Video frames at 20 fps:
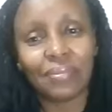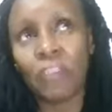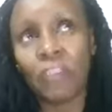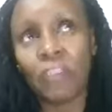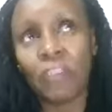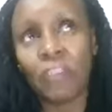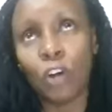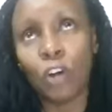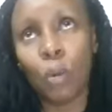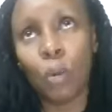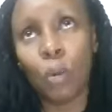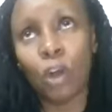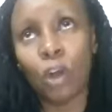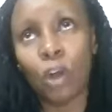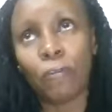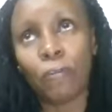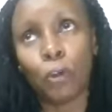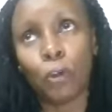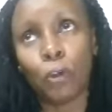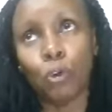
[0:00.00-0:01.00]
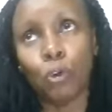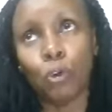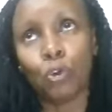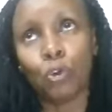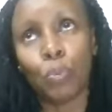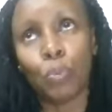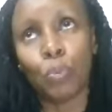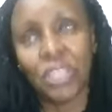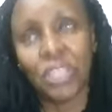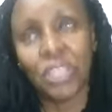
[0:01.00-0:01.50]
very normal for you
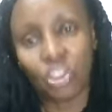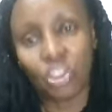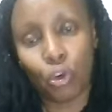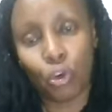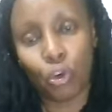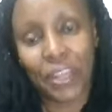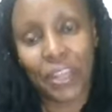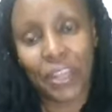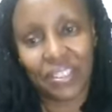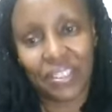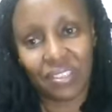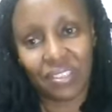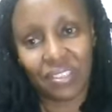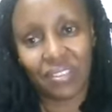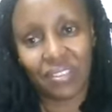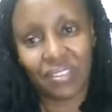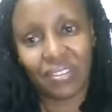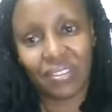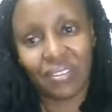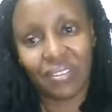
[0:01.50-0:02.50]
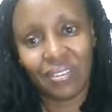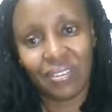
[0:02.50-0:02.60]
to be stressed.